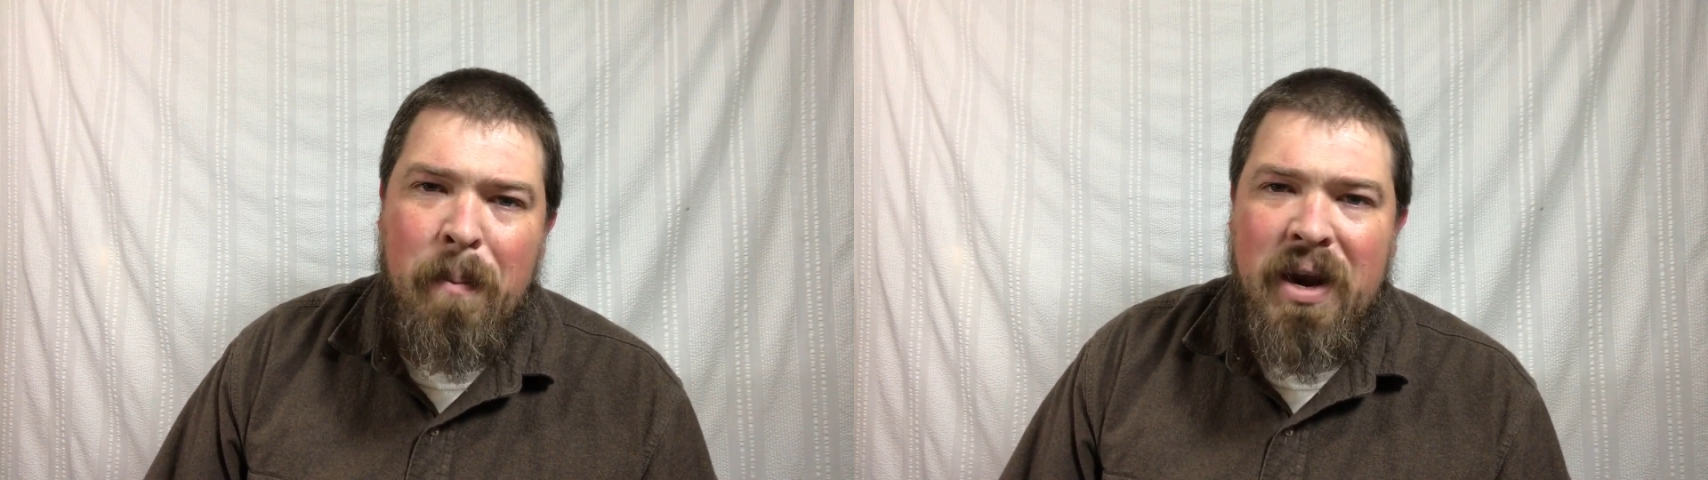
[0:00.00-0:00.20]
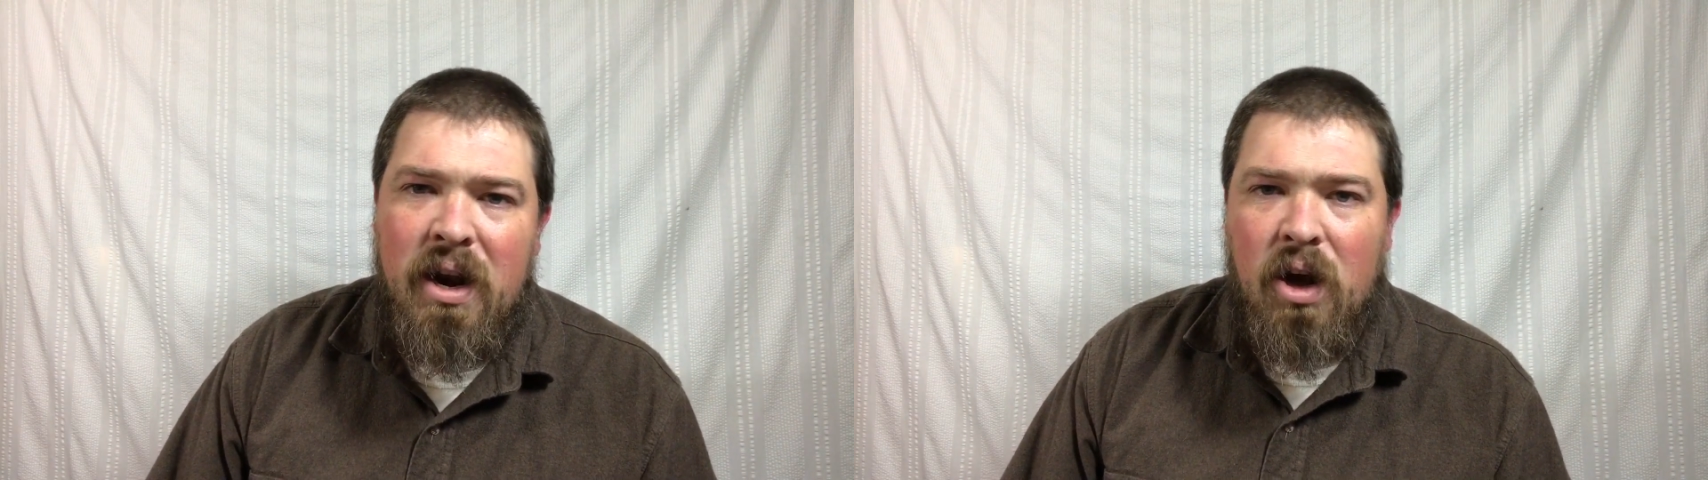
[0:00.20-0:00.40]

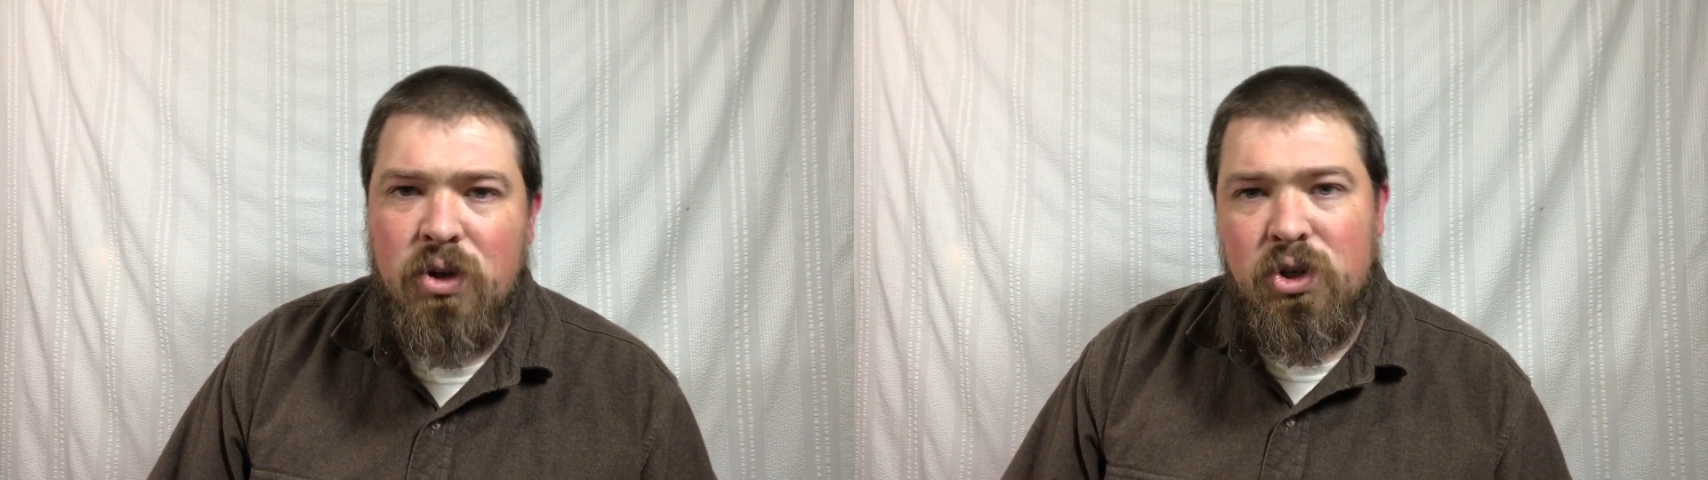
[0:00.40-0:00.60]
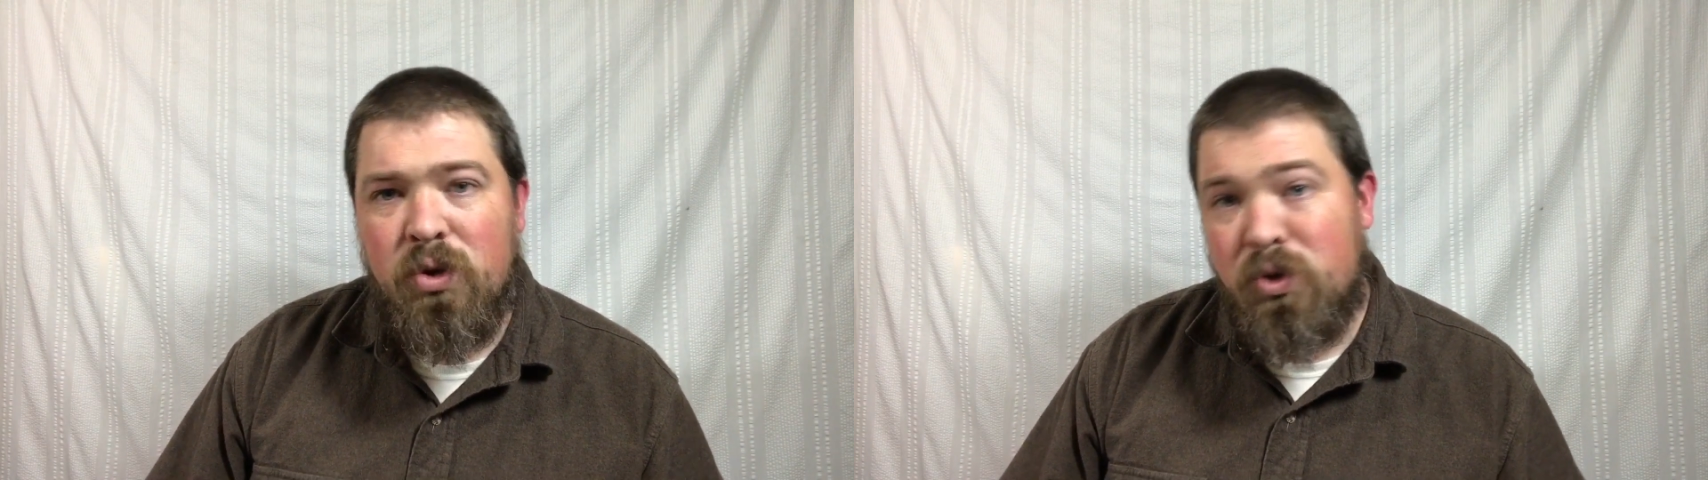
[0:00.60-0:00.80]
but it
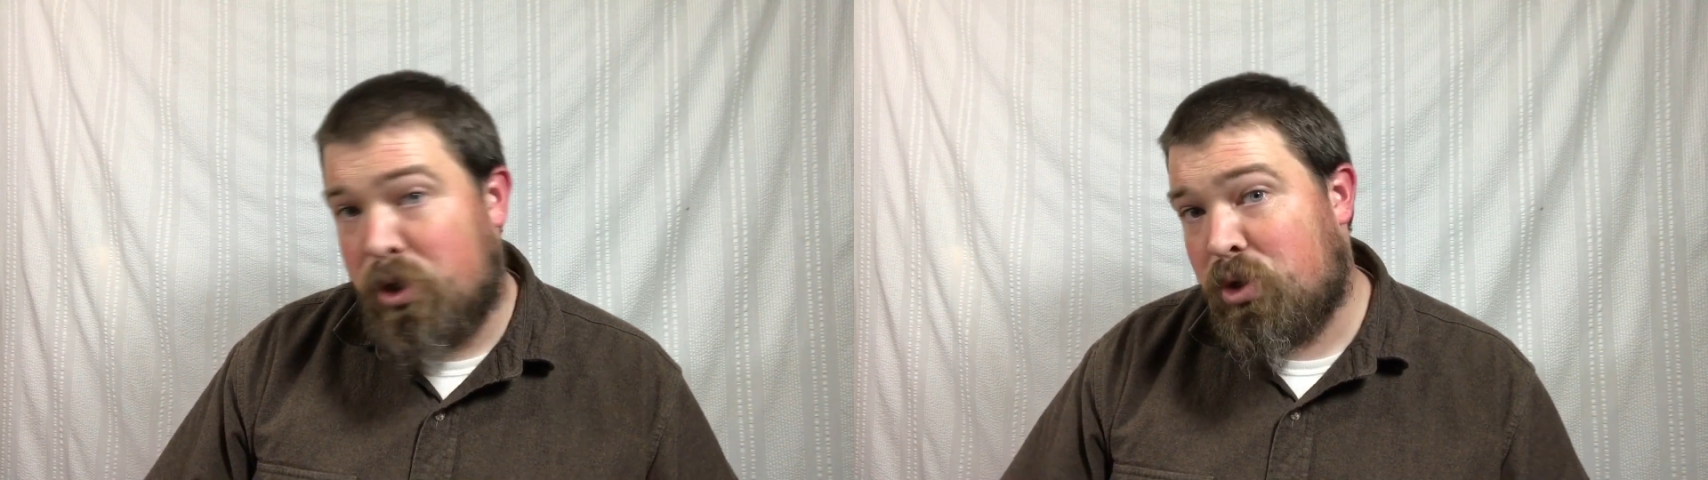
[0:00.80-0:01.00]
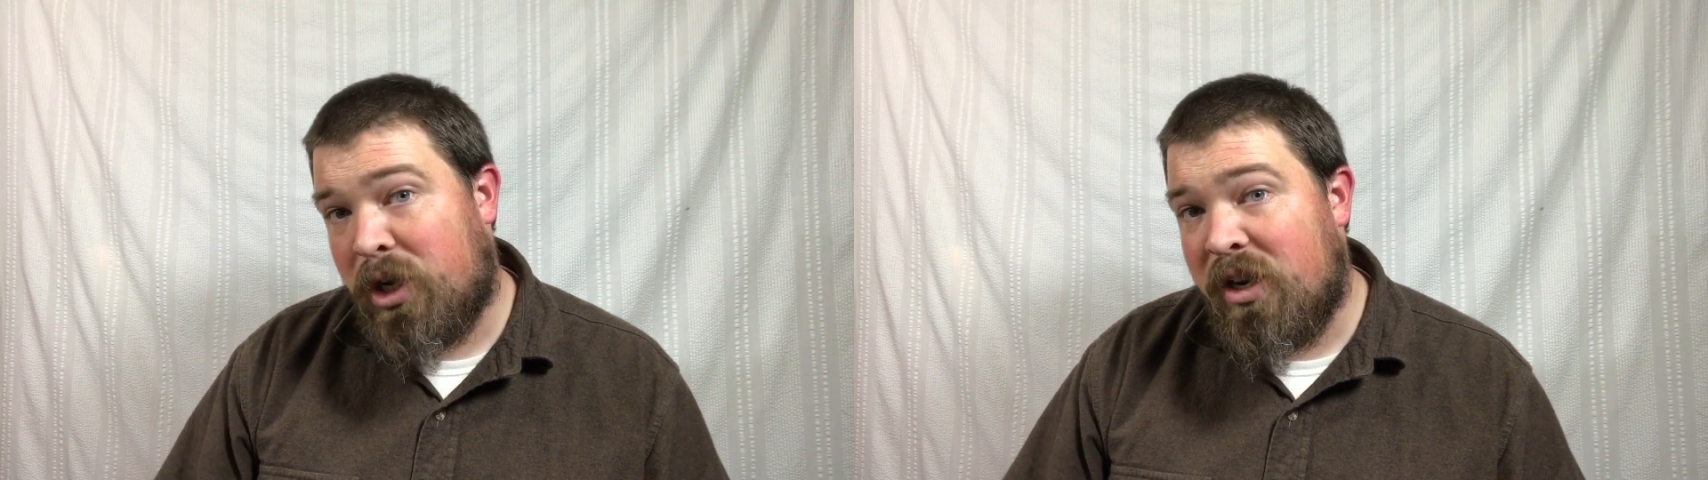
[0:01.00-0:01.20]
also is
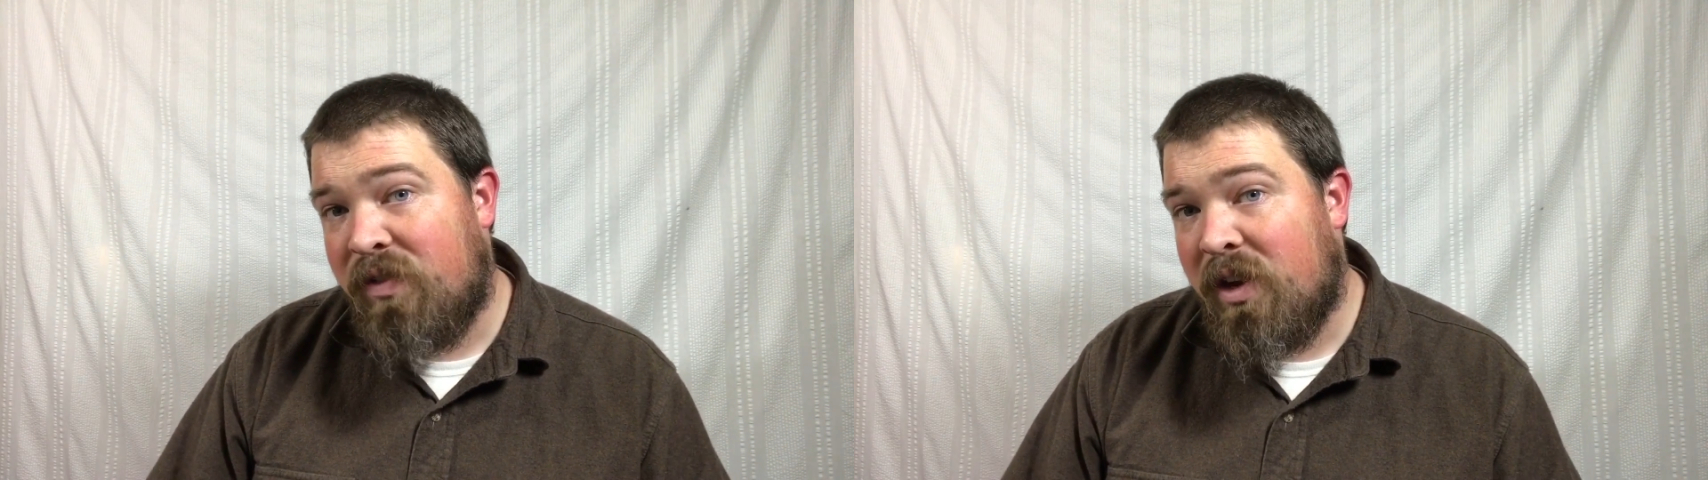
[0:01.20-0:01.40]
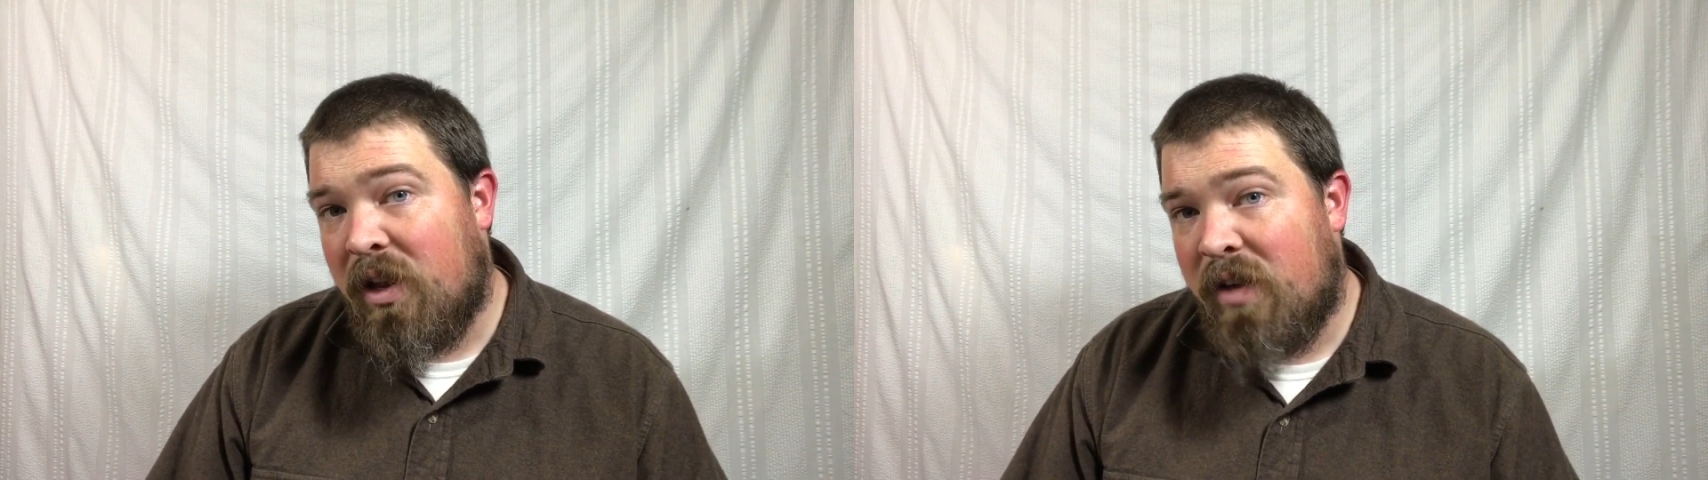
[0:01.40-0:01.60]

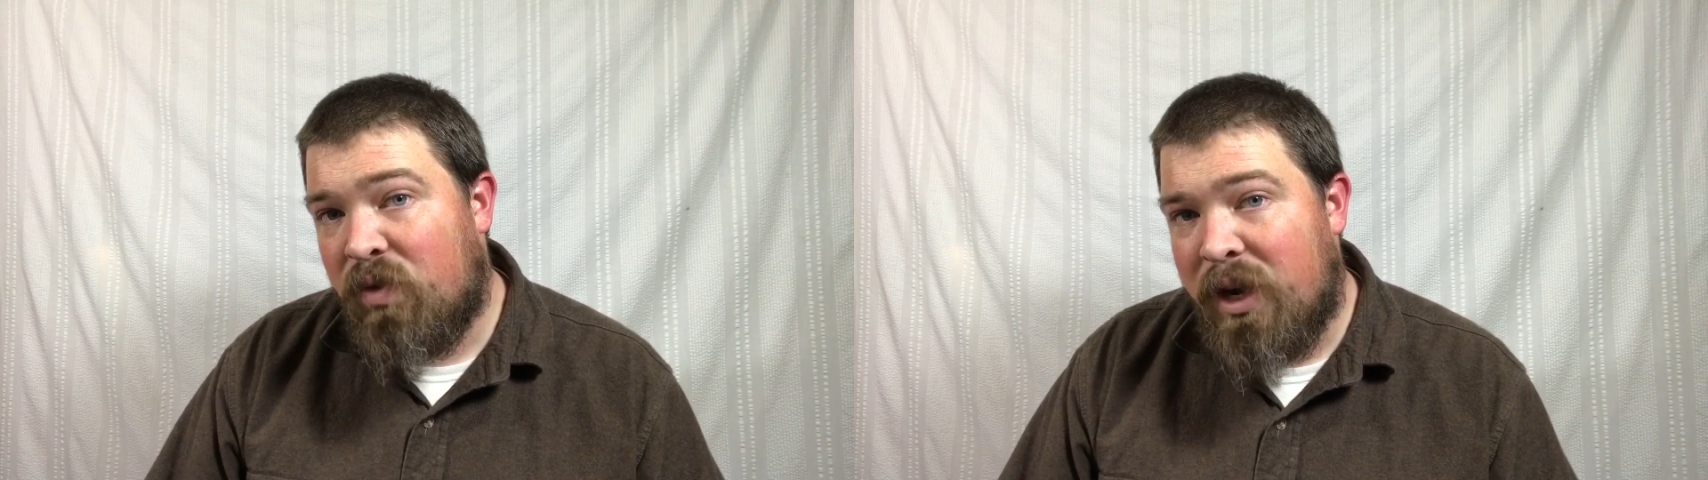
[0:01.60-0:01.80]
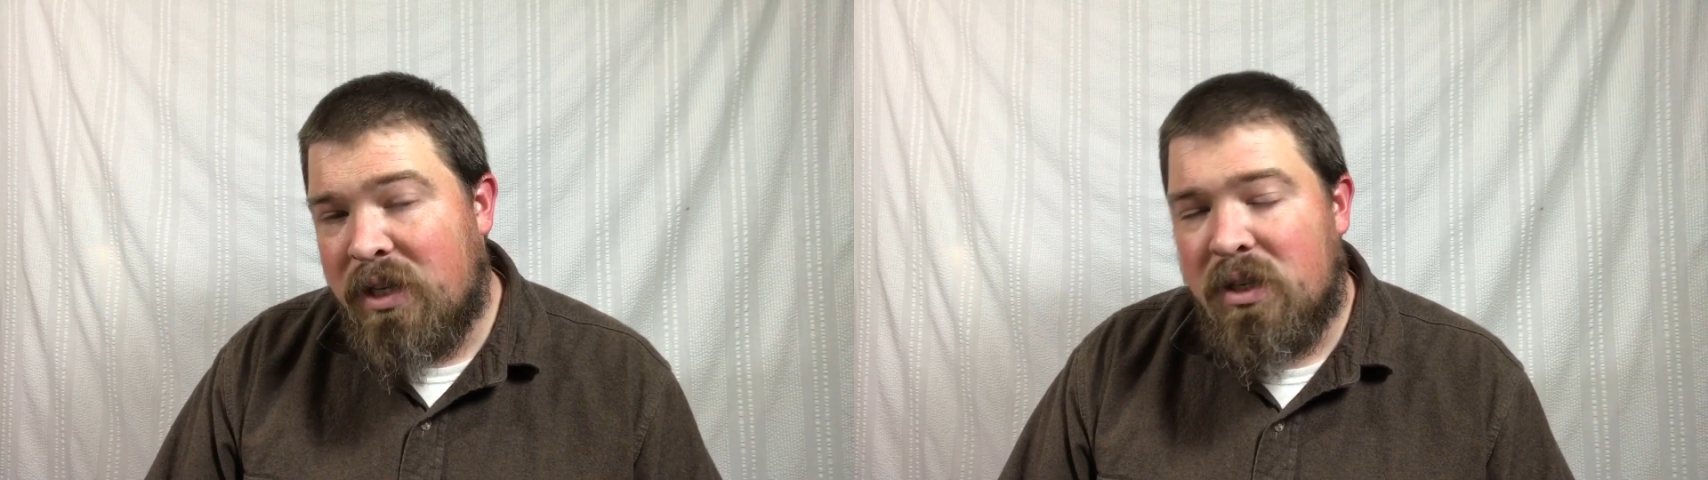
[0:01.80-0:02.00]
restrictive in a lot of
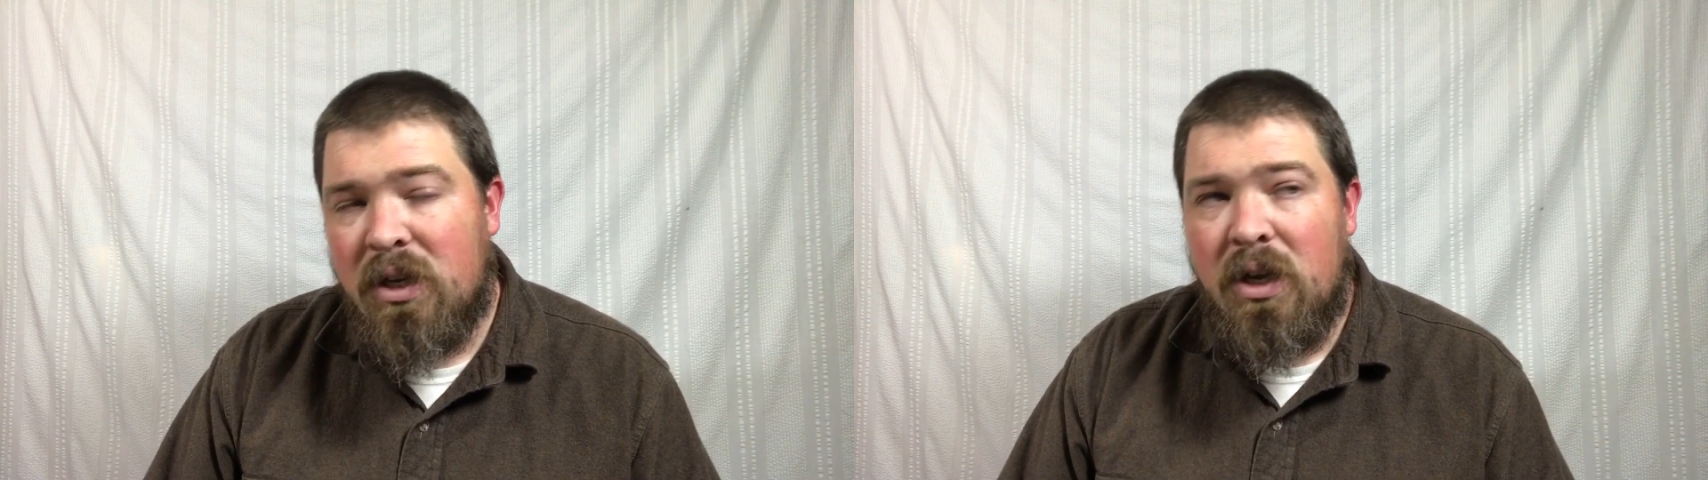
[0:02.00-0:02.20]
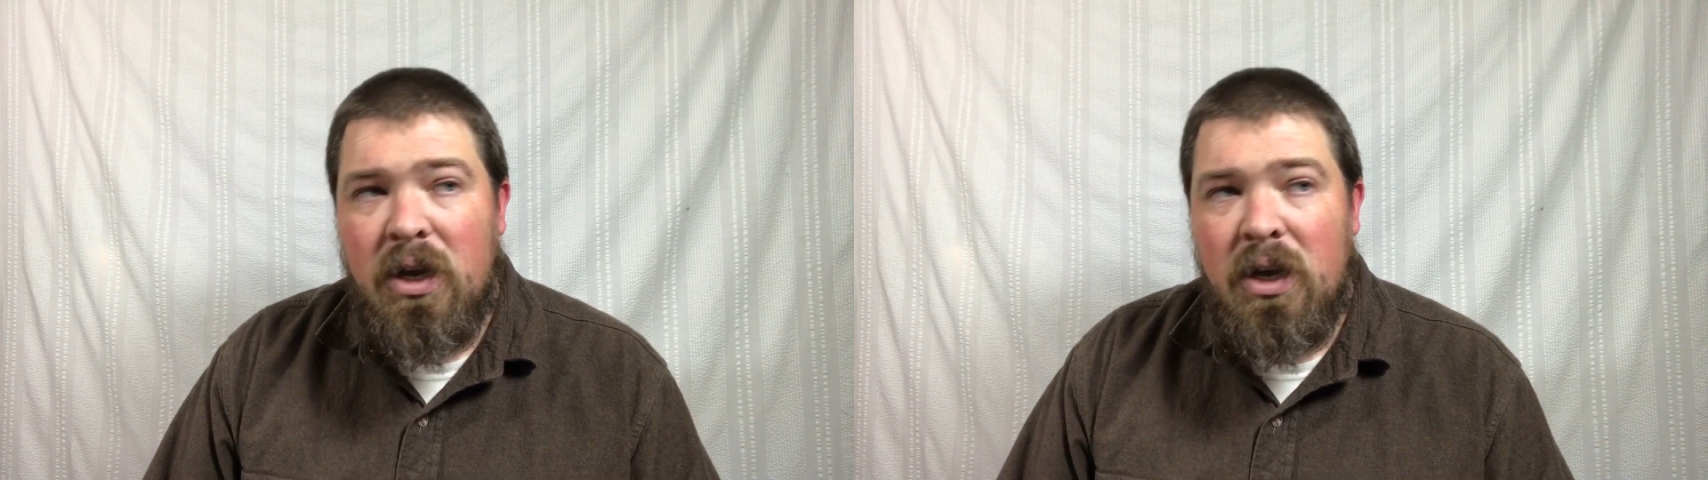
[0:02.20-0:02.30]
ways.